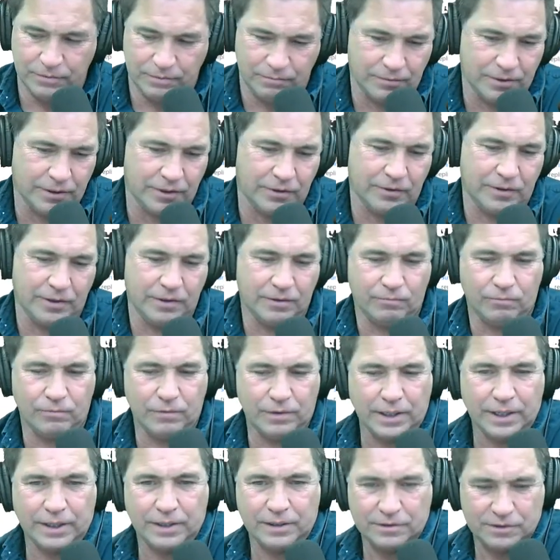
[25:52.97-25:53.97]
And while you're here,
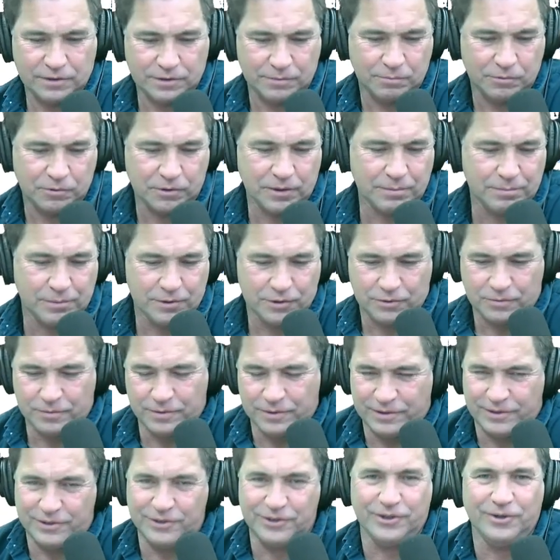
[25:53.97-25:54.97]
like and subscribe this
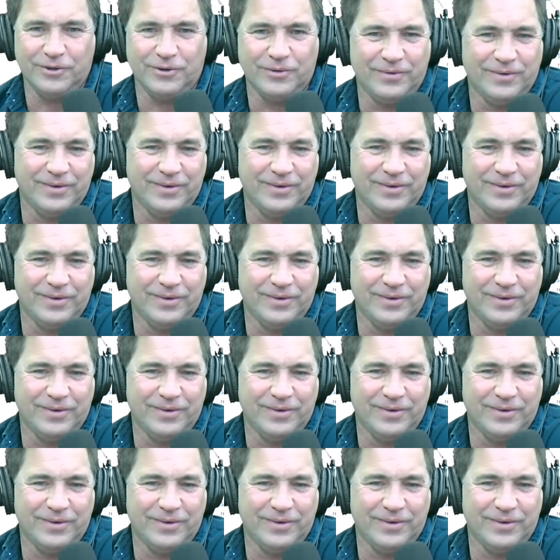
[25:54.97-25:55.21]
one too.